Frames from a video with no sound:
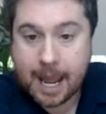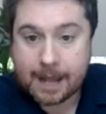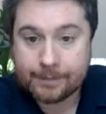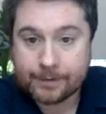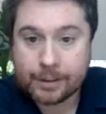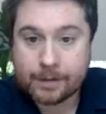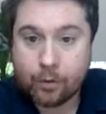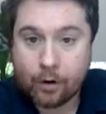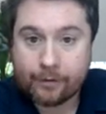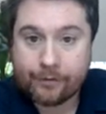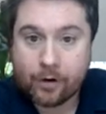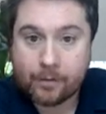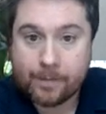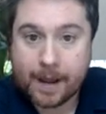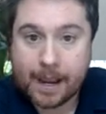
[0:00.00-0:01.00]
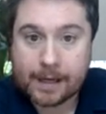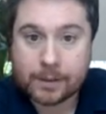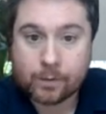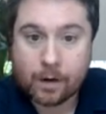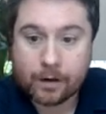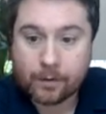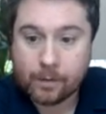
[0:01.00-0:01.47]
to your profile page
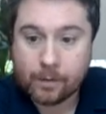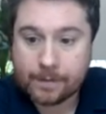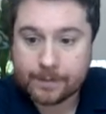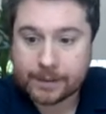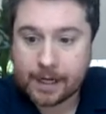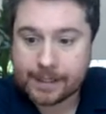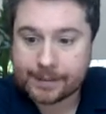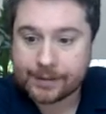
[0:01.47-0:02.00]
while on the website.